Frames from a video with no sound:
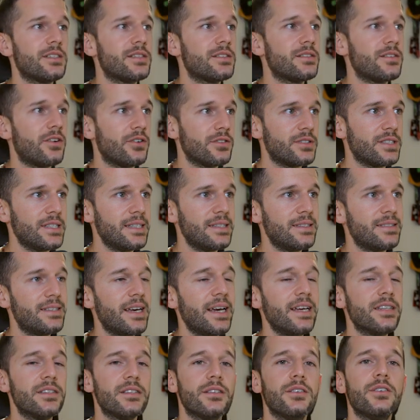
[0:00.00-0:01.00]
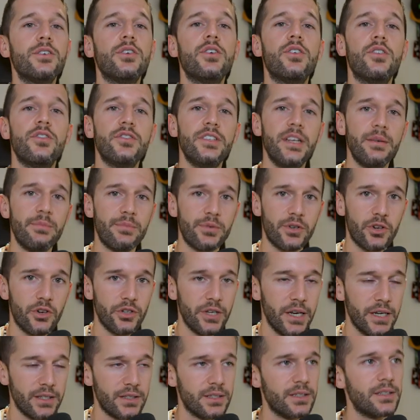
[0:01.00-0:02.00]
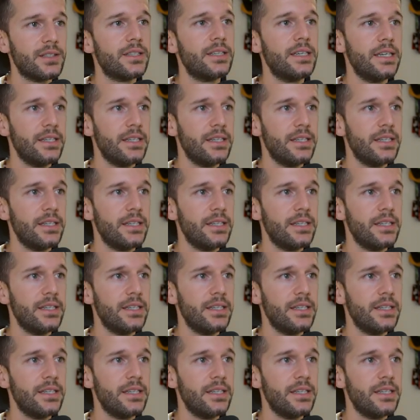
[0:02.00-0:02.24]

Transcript: starting date of the project